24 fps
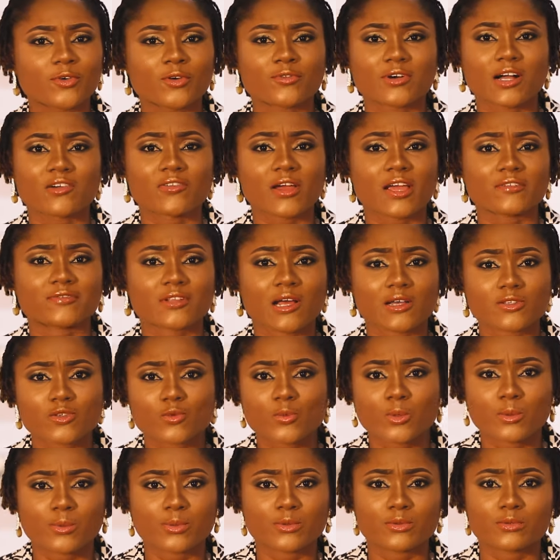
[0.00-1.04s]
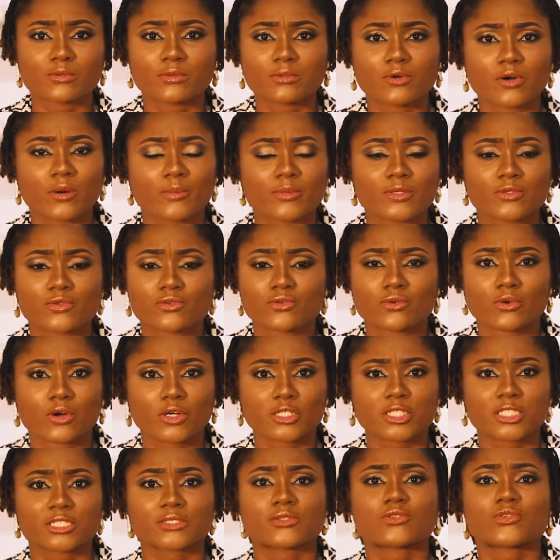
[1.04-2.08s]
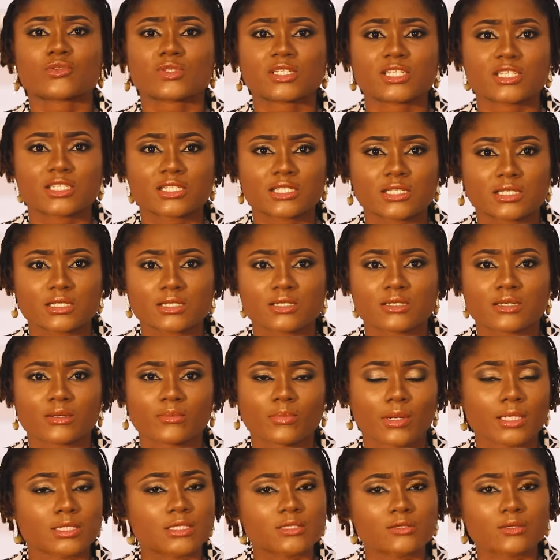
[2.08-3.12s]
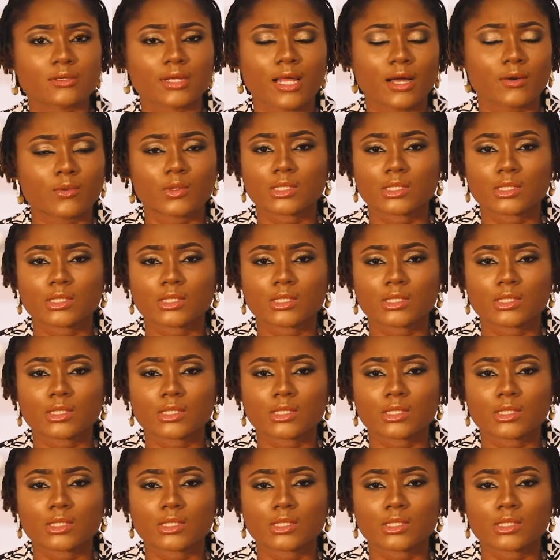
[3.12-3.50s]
over 5,000 people coming to rush into this particular